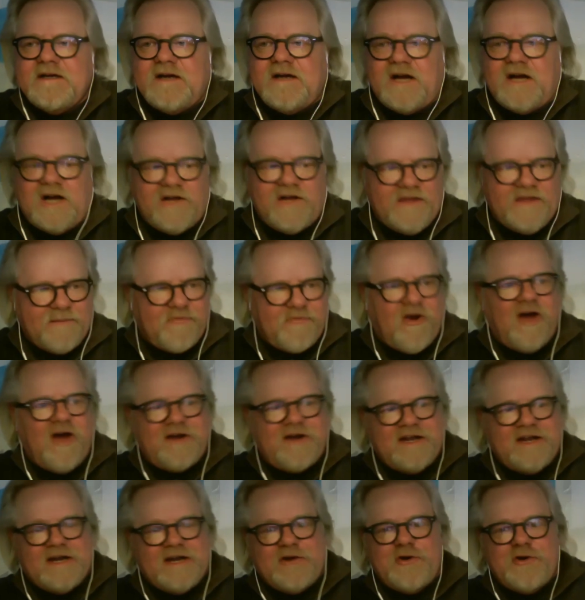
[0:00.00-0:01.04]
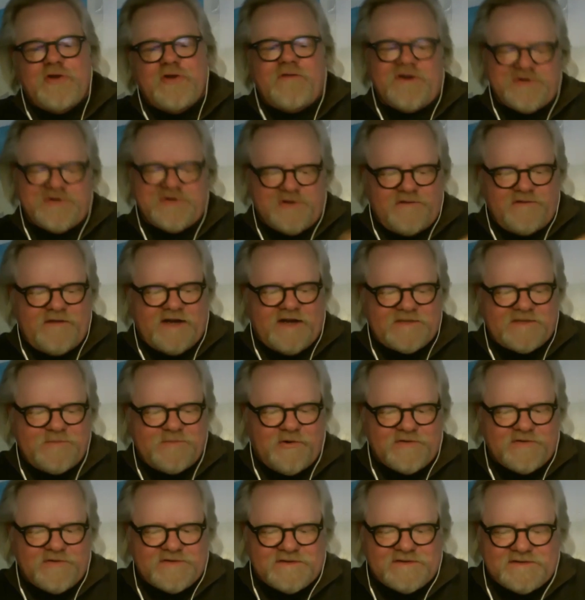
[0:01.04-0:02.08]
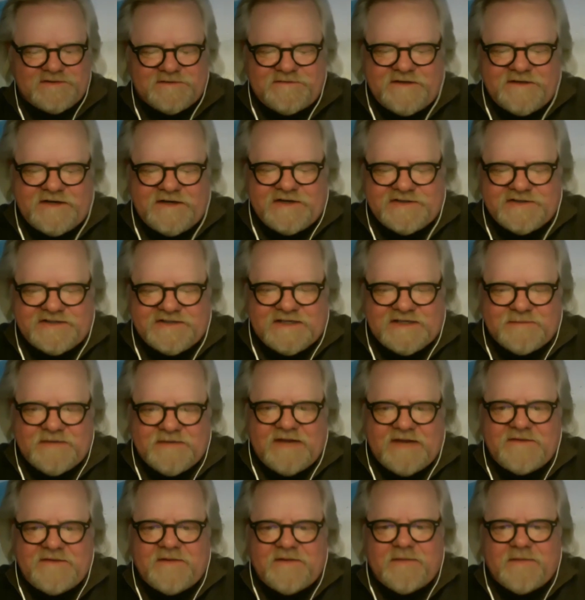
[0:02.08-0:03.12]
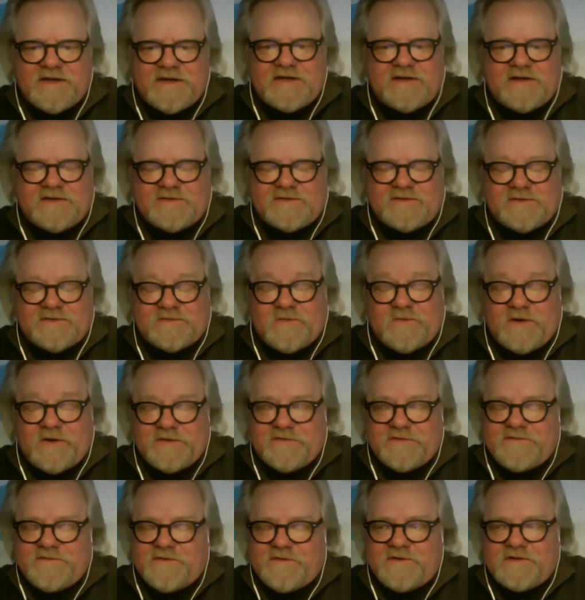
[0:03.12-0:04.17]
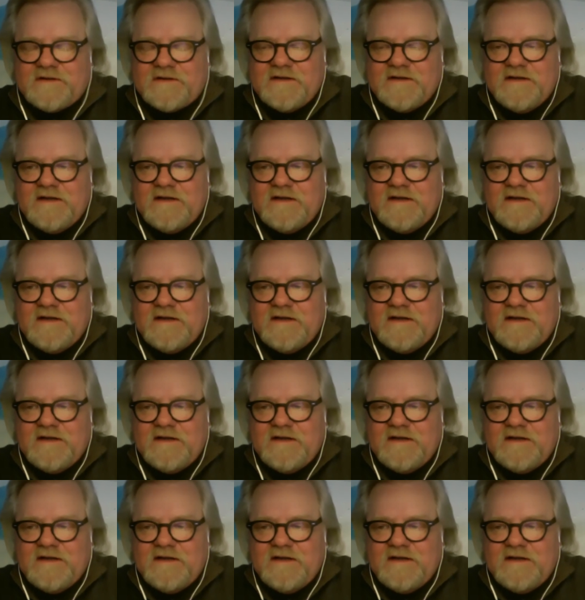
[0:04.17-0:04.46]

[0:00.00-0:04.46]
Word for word: uh, they brought in a new visual effects person to finish named Nathan McGuinness, who's wonderful.